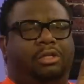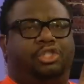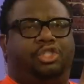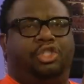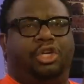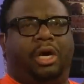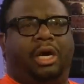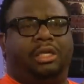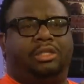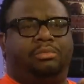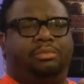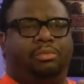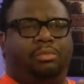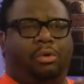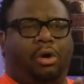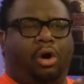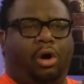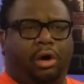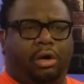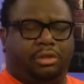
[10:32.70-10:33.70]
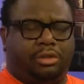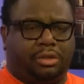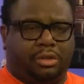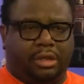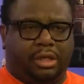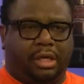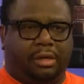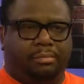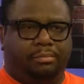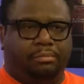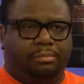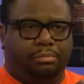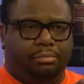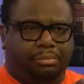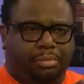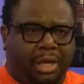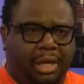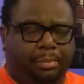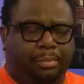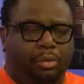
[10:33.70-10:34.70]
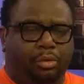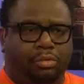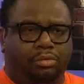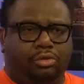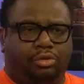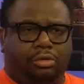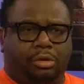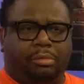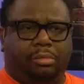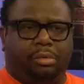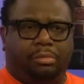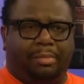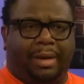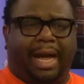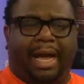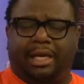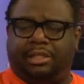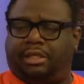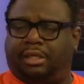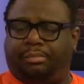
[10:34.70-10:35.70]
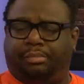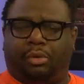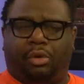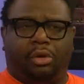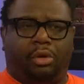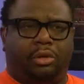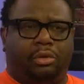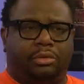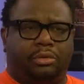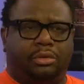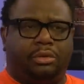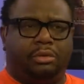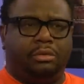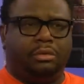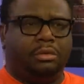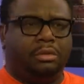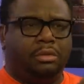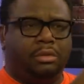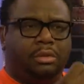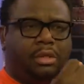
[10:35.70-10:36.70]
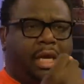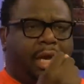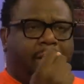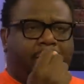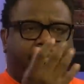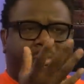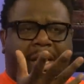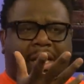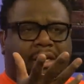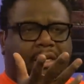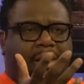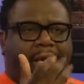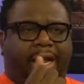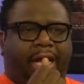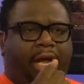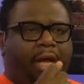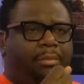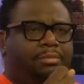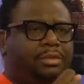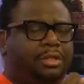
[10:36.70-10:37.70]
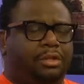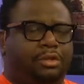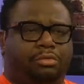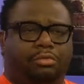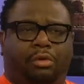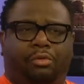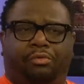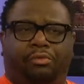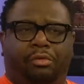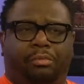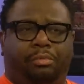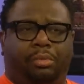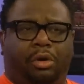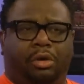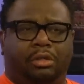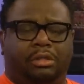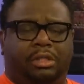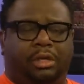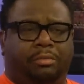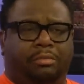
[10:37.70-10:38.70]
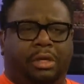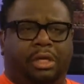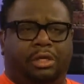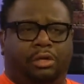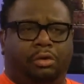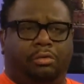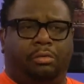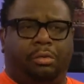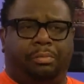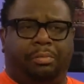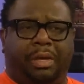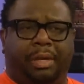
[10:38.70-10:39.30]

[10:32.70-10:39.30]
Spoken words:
judge harshly people who dribble basketballs and make layups and throw footballs than we do with